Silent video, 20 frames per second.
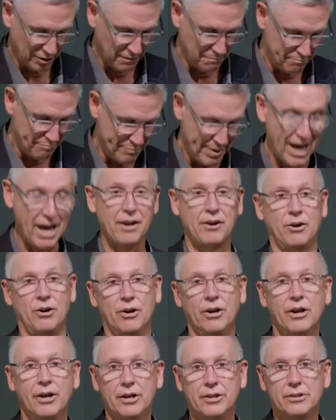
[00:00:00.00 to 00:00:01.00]

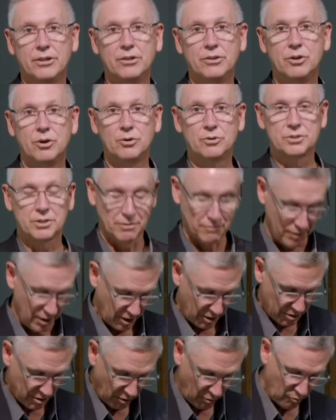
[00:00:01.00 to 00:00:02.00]
better than those of
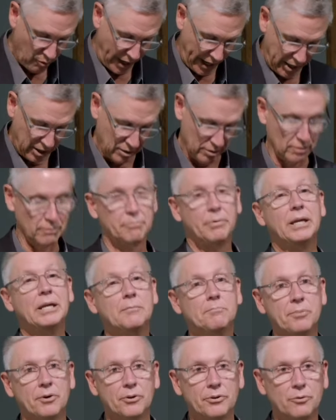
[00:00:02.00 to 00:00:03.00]
the regular
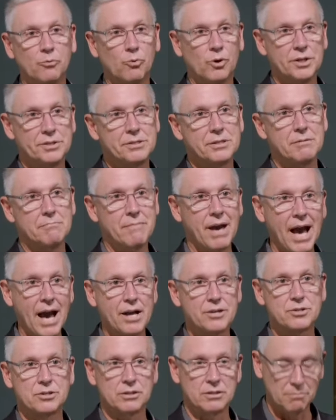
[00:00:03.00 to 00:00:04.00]
people, the ones he
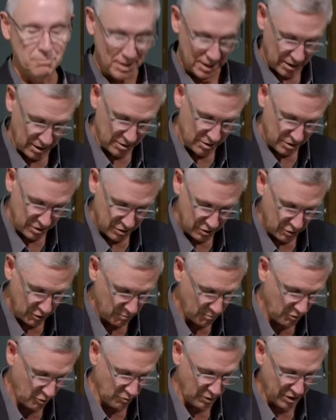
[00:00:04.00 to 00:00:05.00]
imagined to be
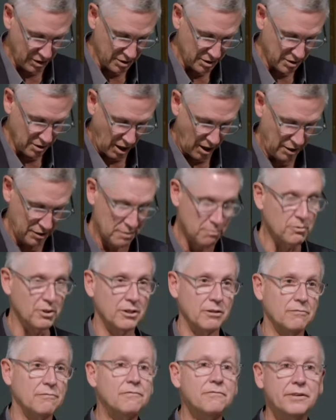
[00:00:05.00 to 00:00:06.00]
consumed with astonishment
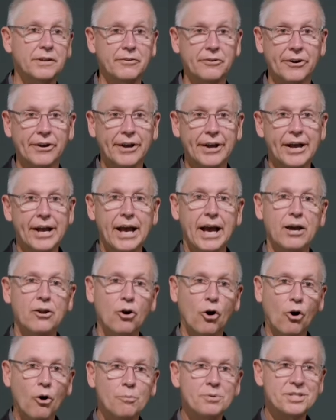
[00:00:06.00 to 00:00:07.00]
and fear. And
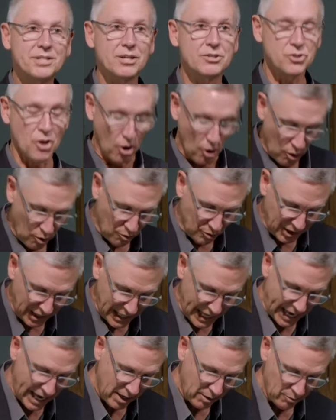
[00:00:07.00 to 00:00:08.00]
Olmsted's own
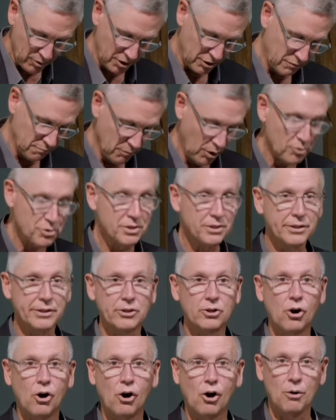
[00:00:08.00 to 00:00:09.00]
language, mostly
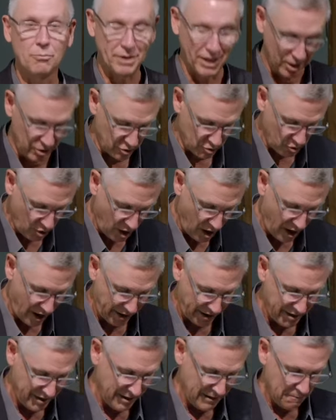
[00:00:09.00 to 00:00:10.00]
calm and dry,
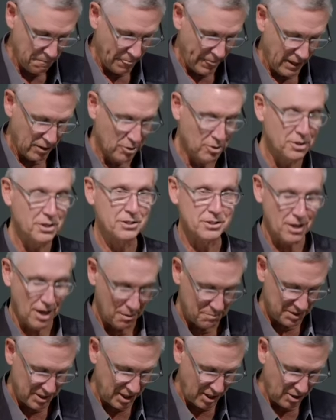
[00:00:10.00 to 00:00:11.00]
could at
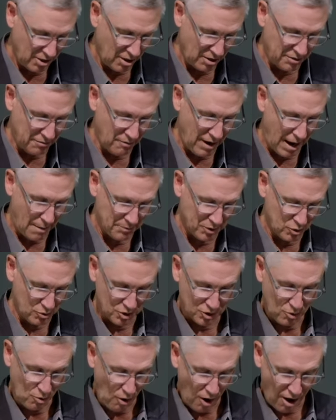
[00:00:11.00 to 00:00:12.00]
times take on the
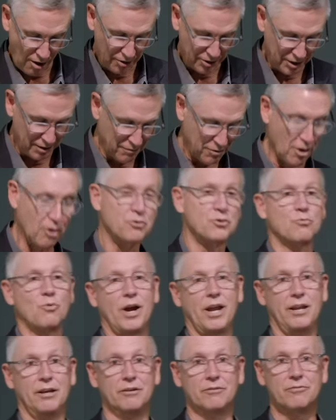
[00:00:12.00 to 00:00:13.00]
rapturous quality of those
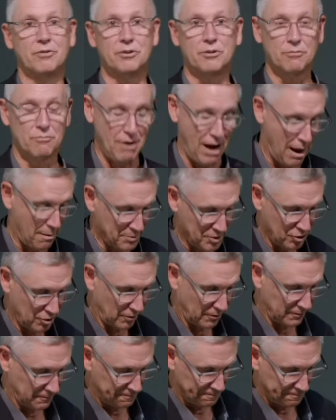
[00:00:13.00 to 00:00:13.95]
waiting for the rapture.